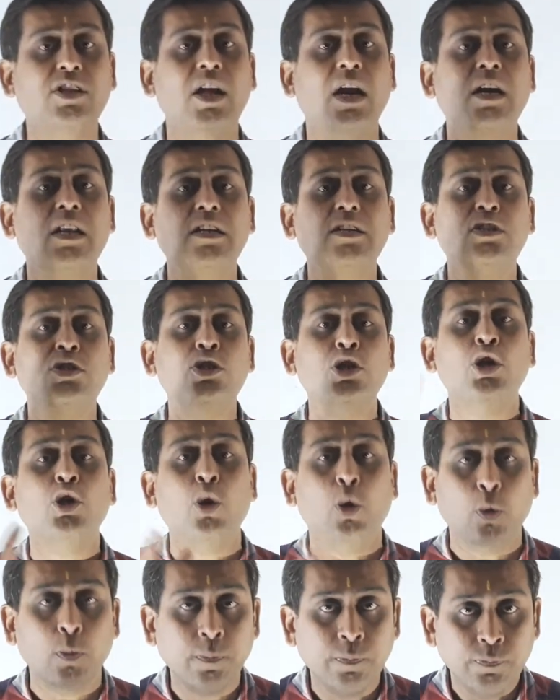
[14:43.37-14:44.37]
that is
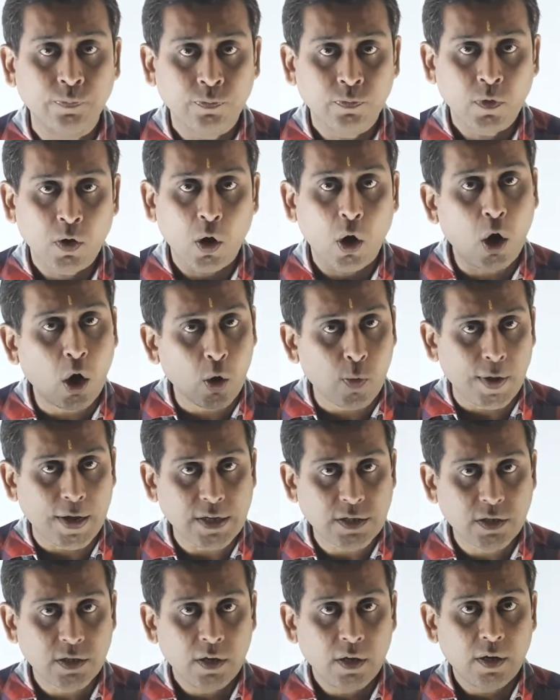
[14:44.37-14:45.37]
0
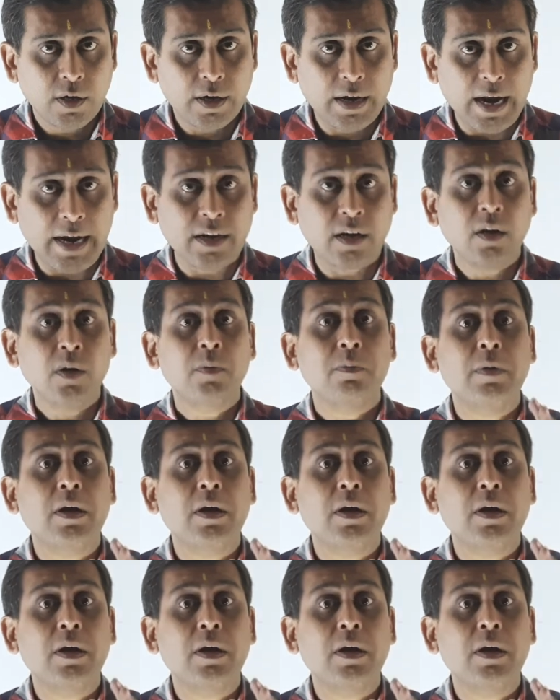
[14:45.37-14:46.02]
always, right?